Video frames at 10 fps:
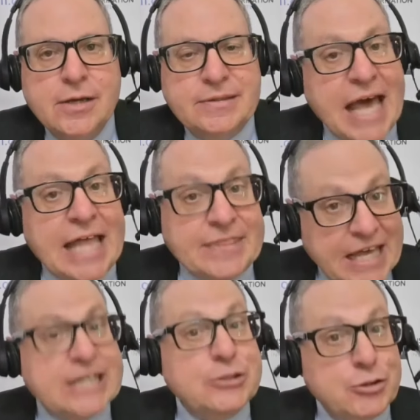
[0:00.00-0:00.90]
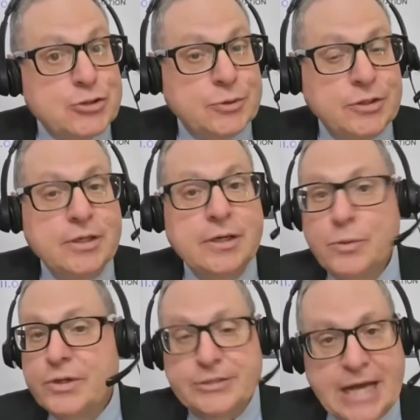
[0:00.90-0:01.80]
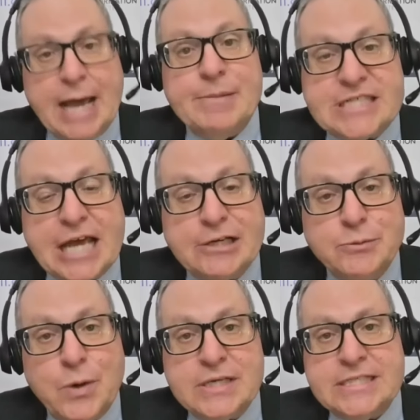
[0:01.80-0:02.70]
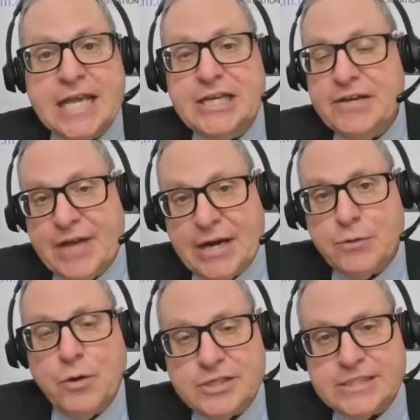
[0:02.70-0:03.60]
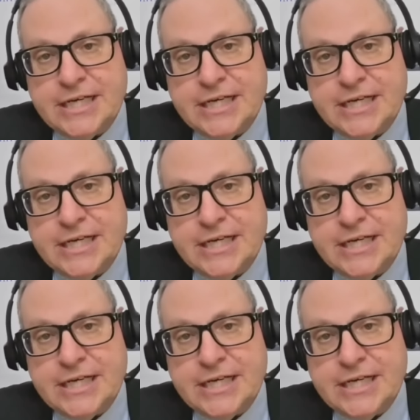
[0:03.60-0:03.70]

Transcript: Not that unusual where you're domiciled in one state, you have headquarters in